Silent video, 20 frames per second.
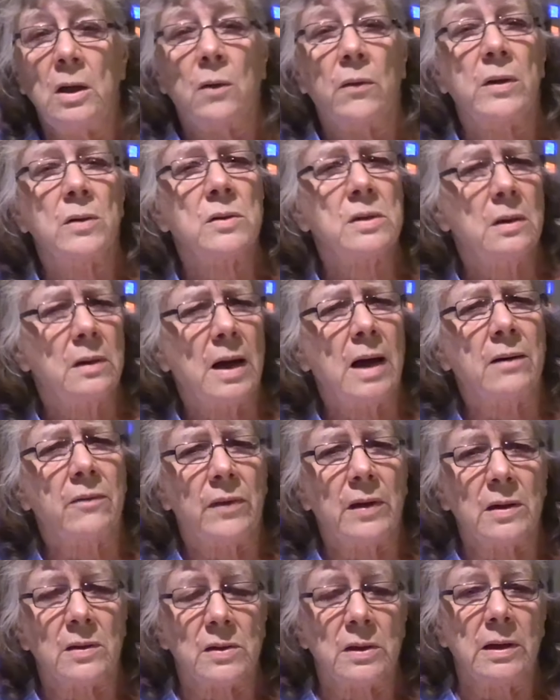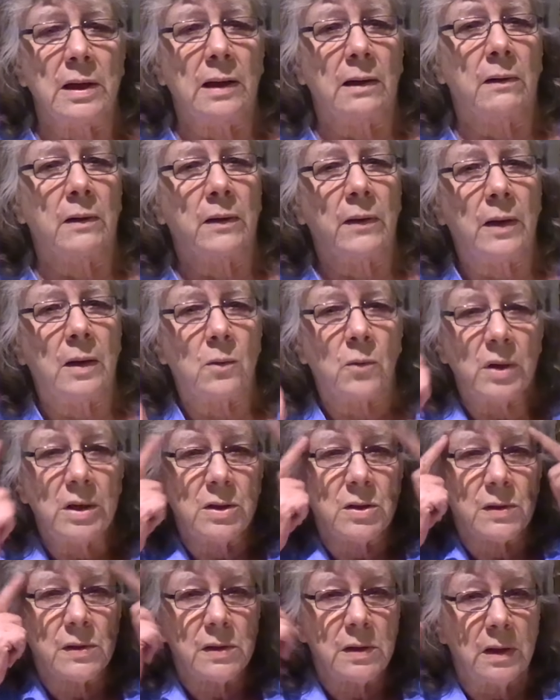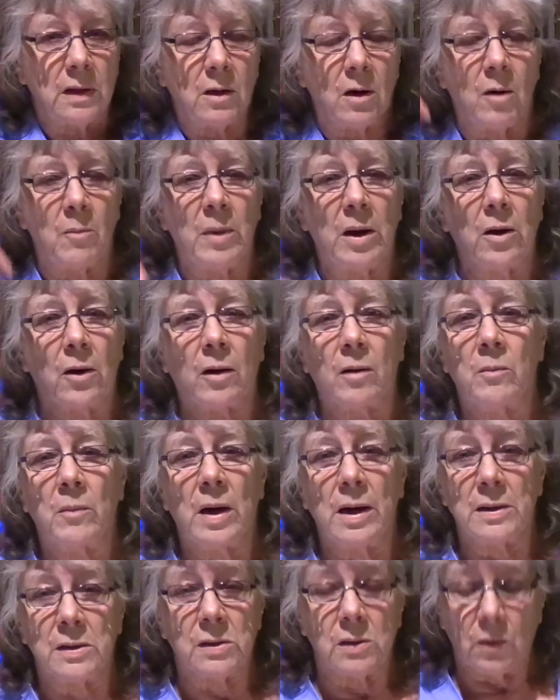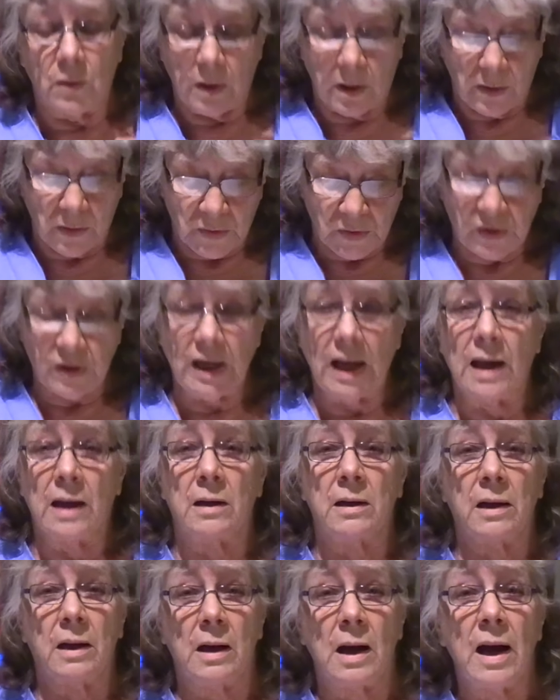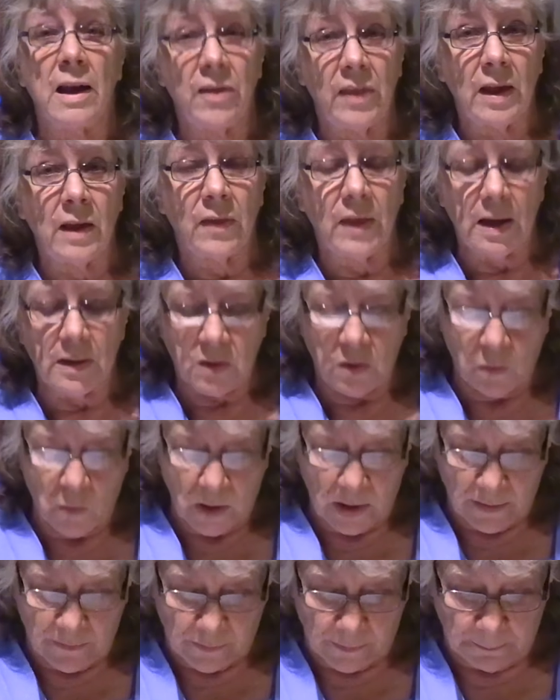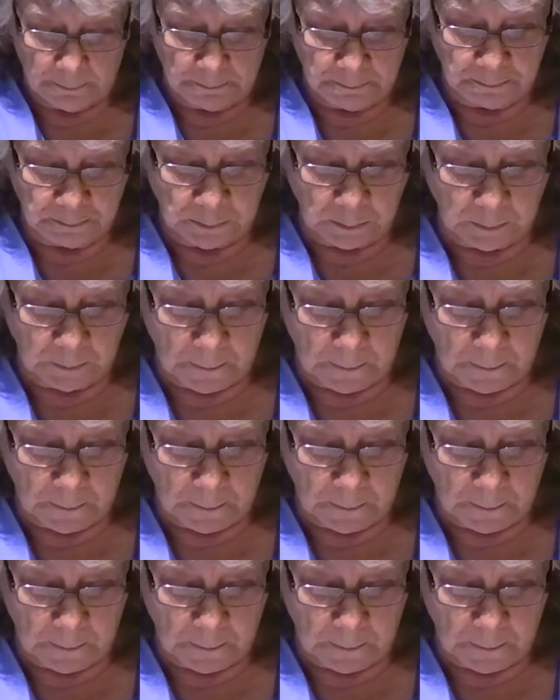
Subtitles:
there's a lot of things in England that we just in our American minds don't understand, and I think that's one of them.